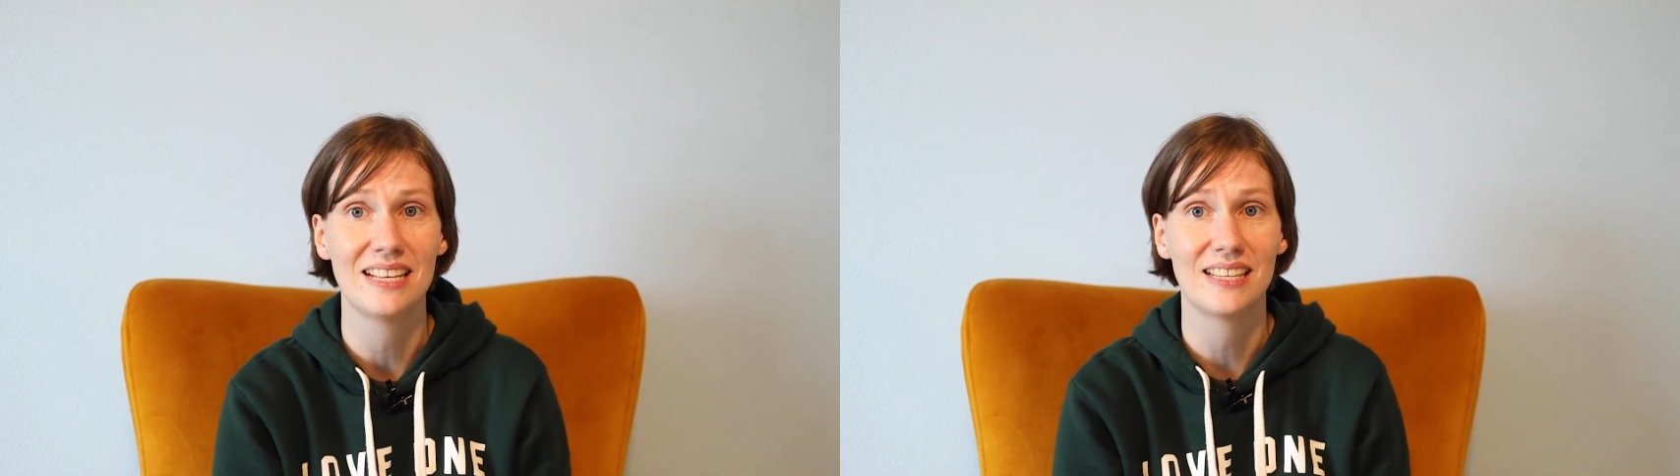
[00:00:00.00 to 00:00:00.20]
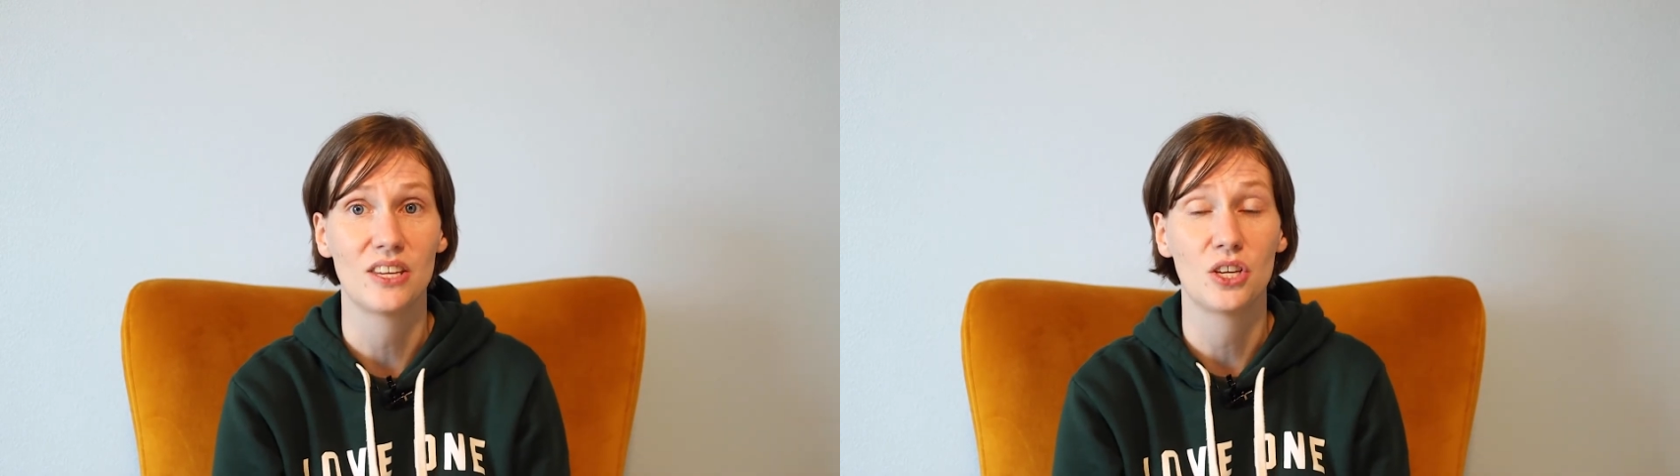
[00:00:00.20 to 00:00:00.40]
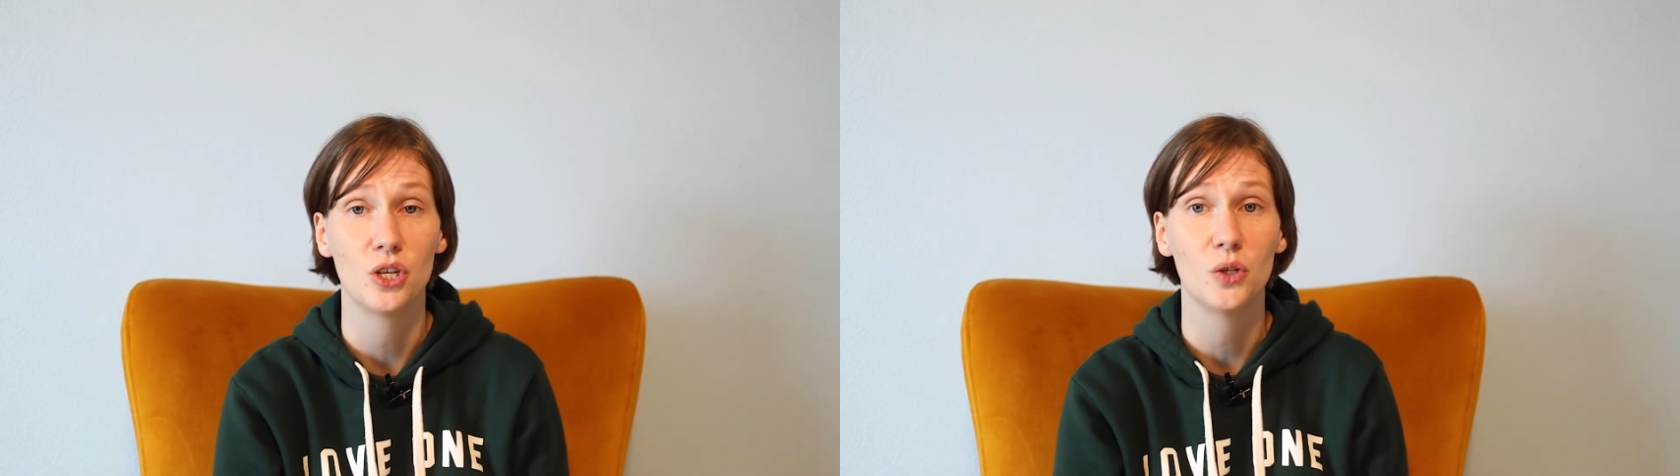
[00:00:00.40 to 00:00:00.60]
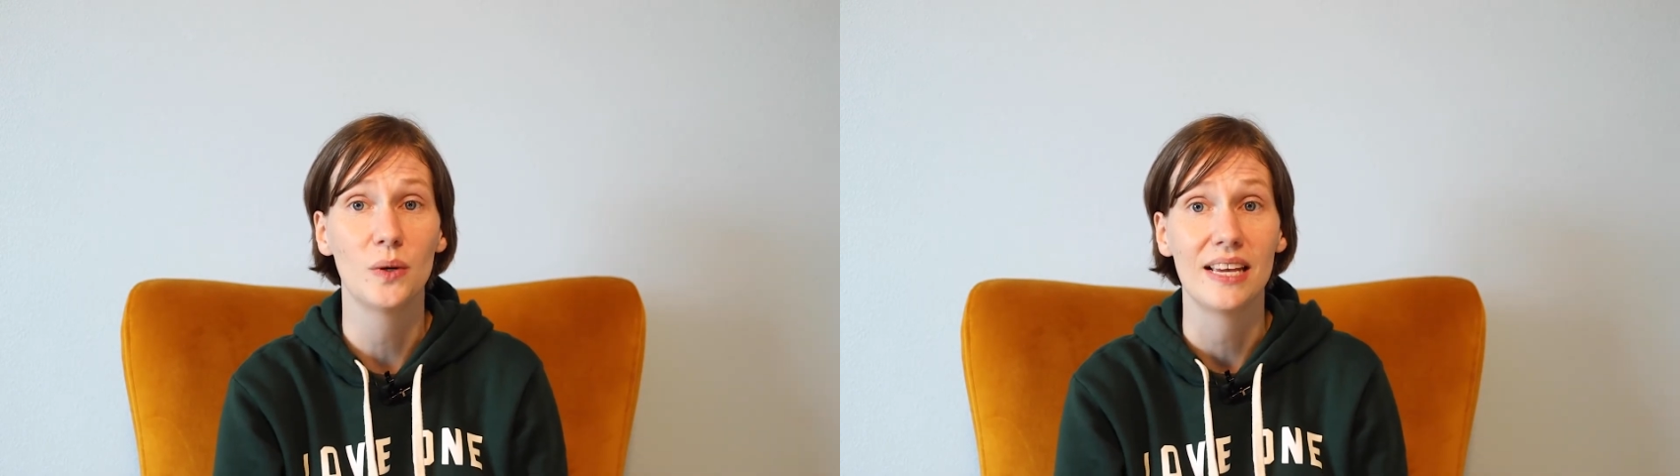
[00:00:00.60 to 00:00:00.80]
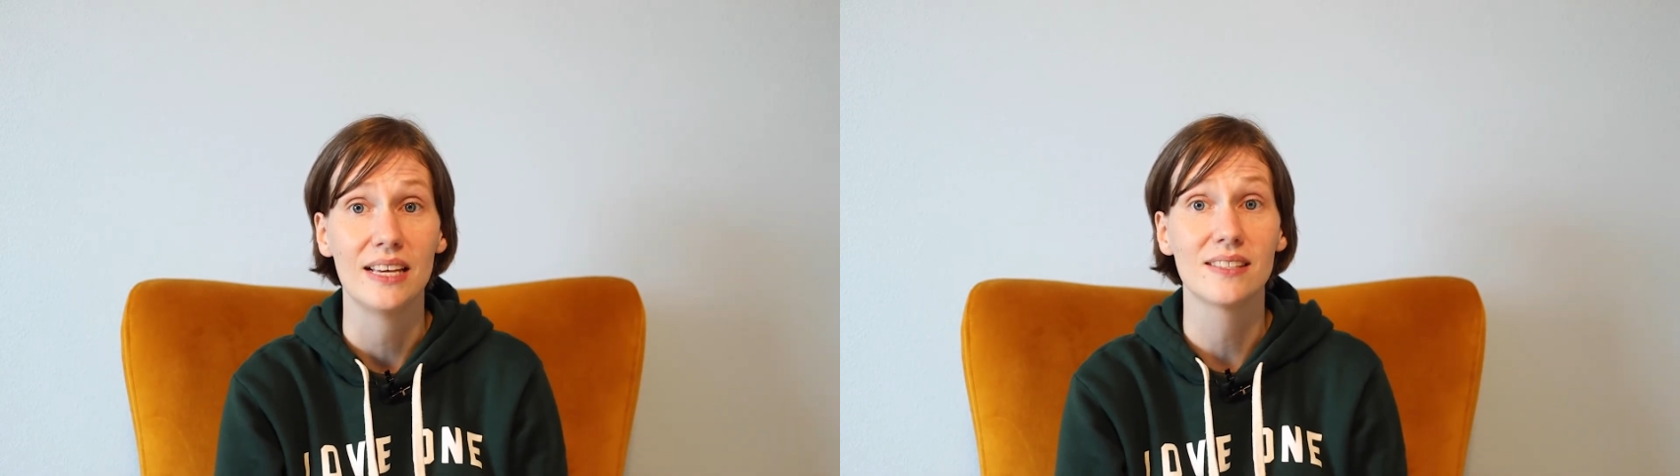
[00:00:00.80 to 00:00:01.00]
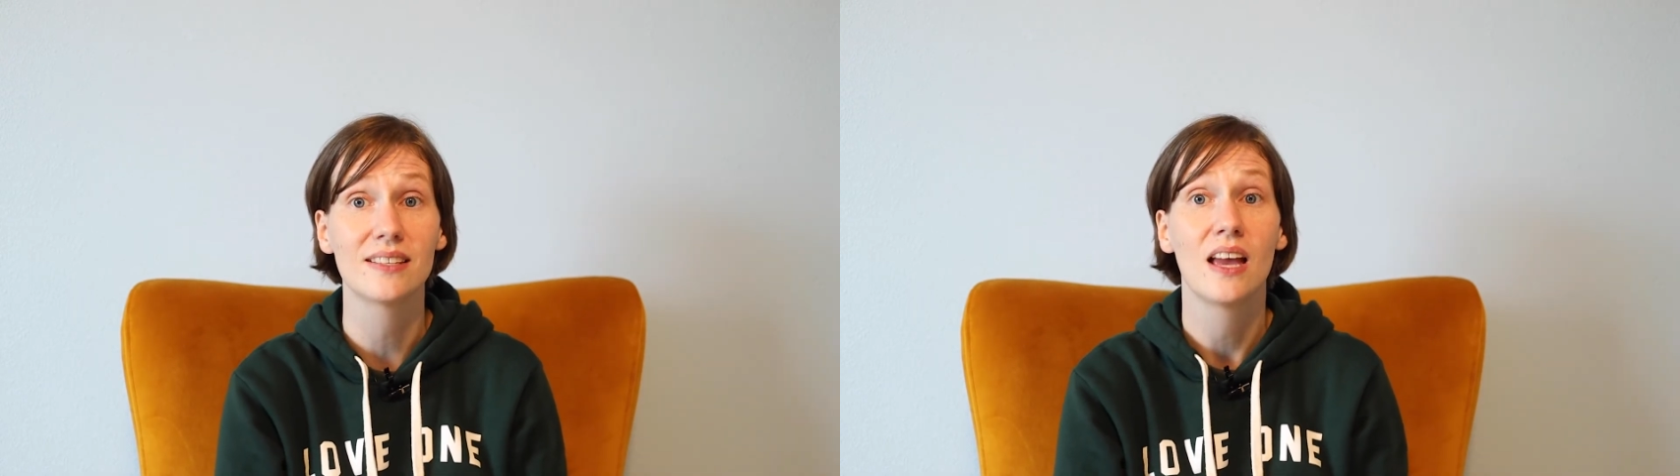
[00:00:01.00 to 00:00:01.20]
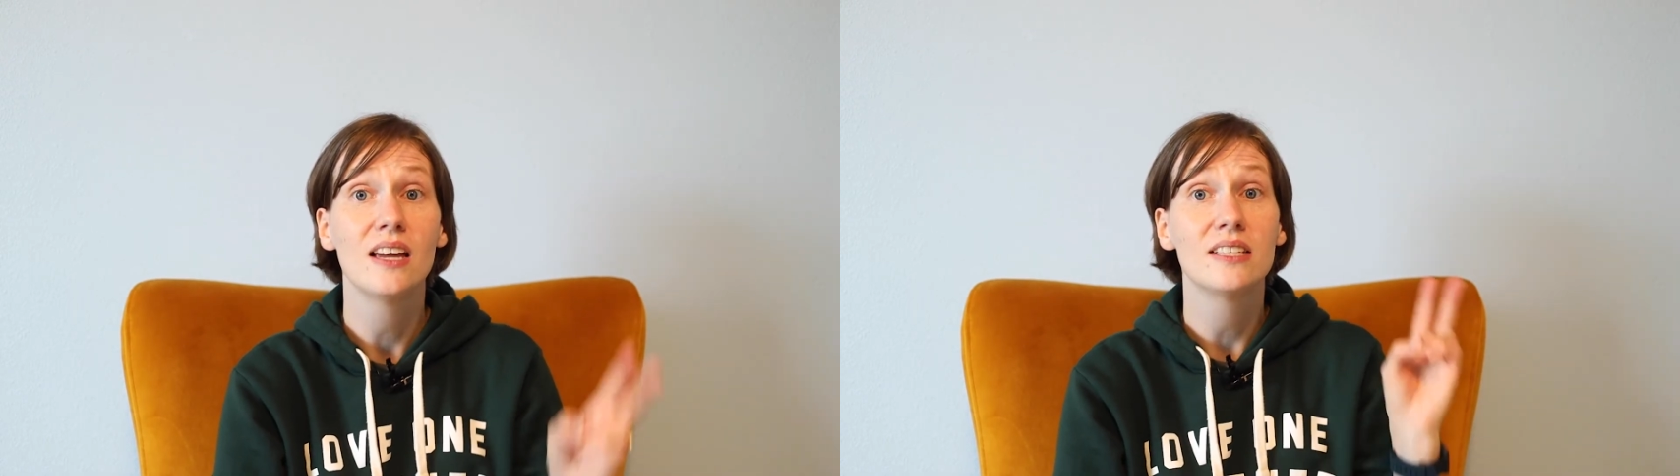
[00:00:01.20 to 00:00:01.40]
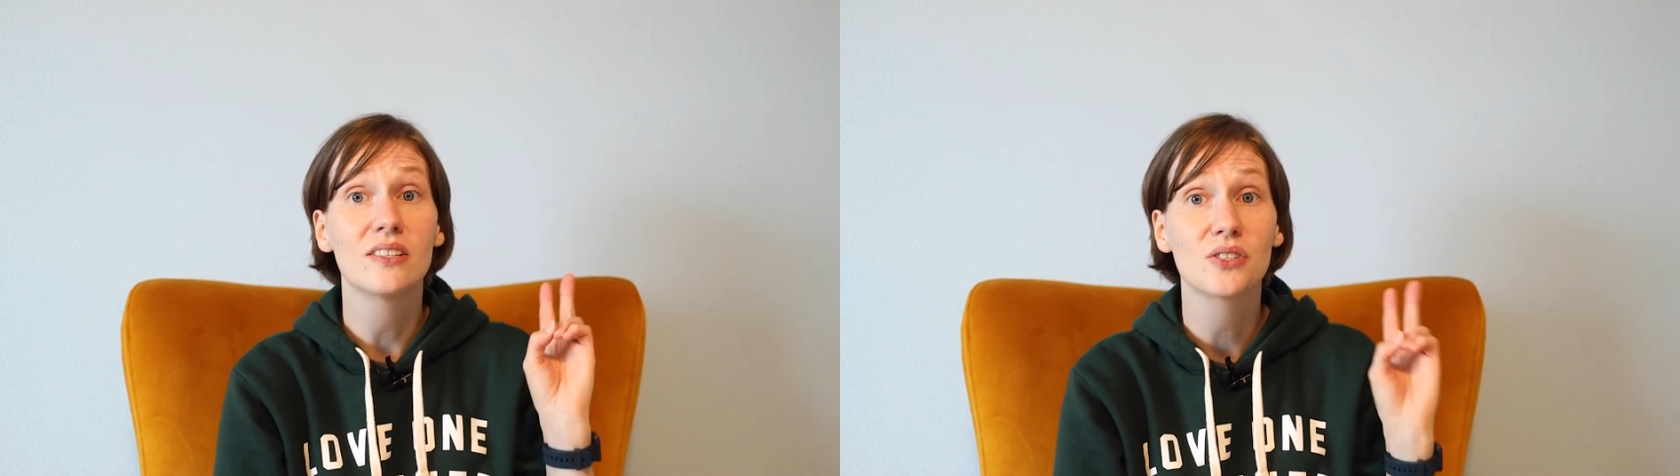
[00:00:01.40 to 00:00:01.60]
SAQ is
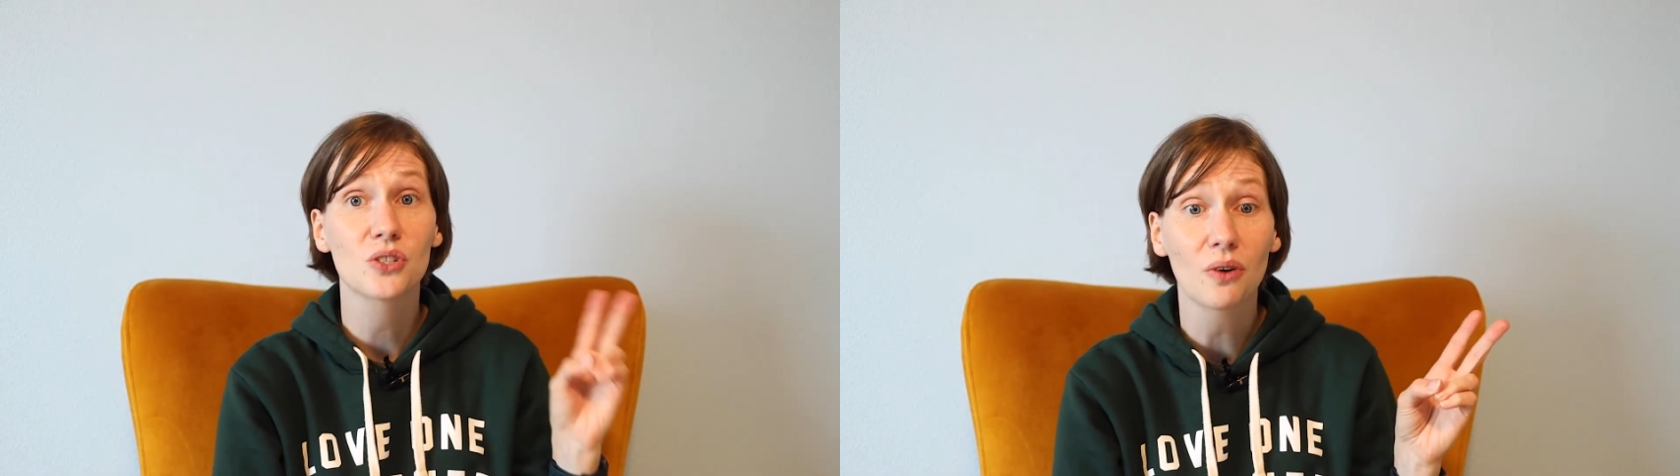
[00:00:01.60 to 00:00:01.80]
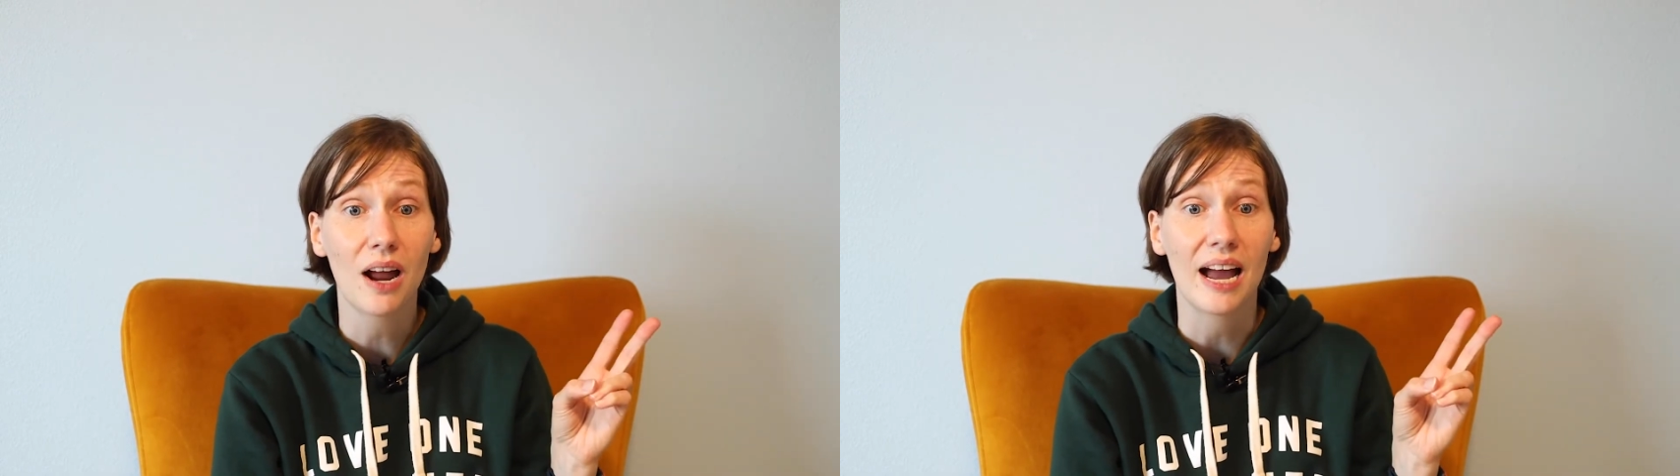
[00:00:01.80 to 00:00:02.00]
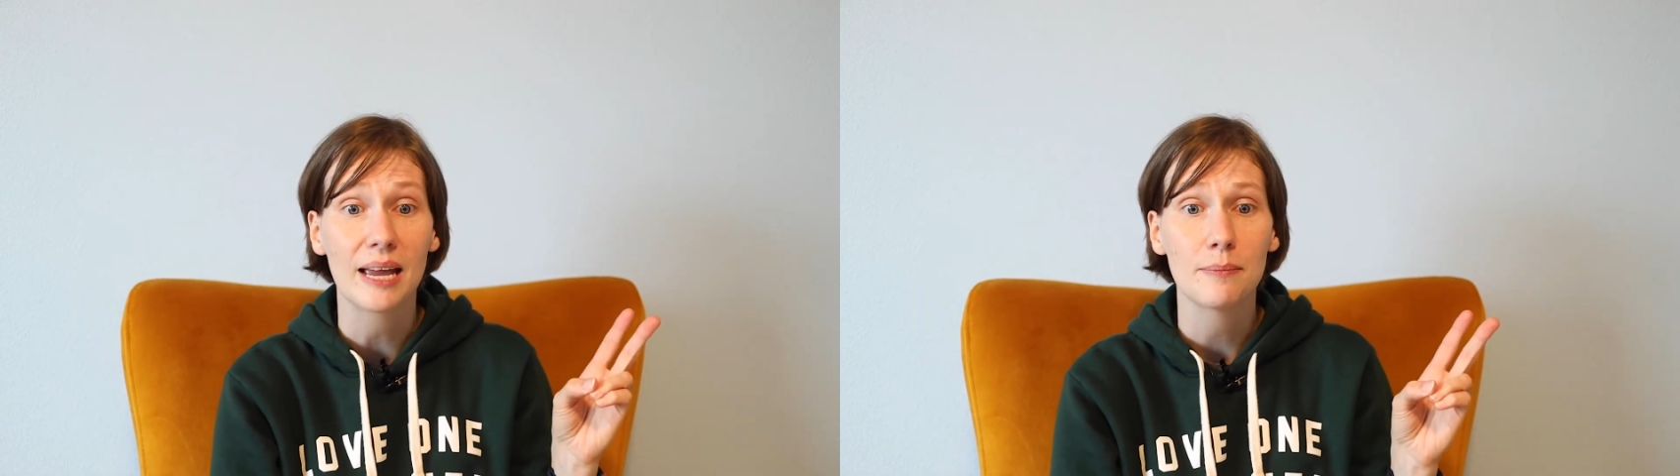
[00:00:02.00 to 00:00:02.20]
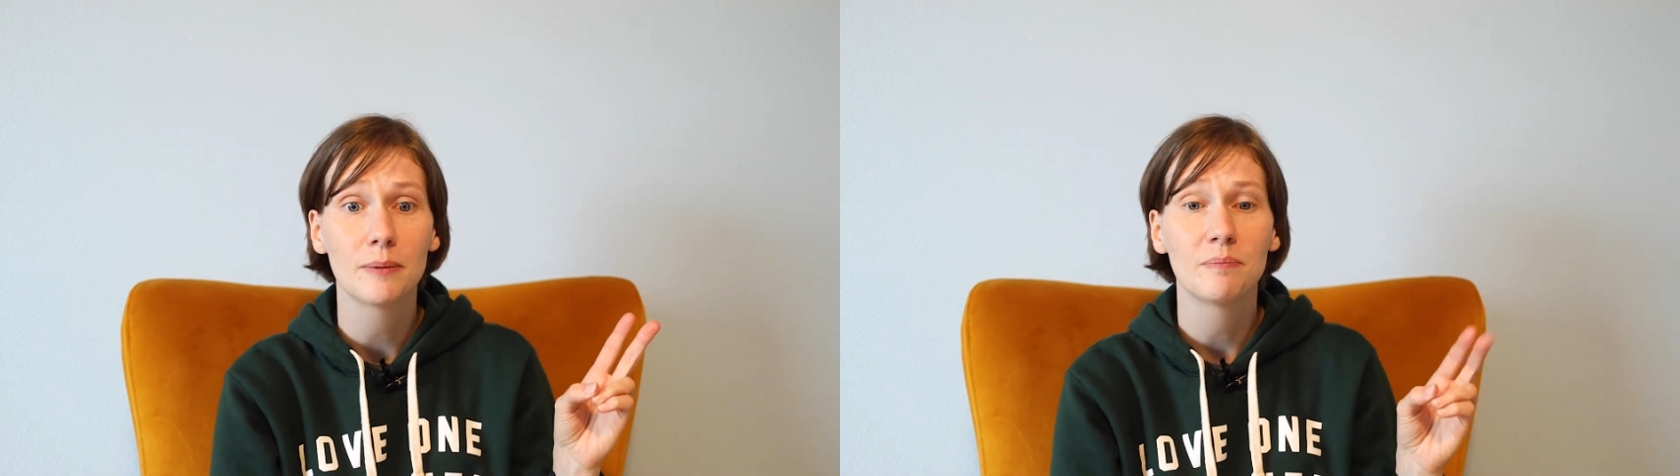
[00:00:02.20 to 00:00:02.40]
describe.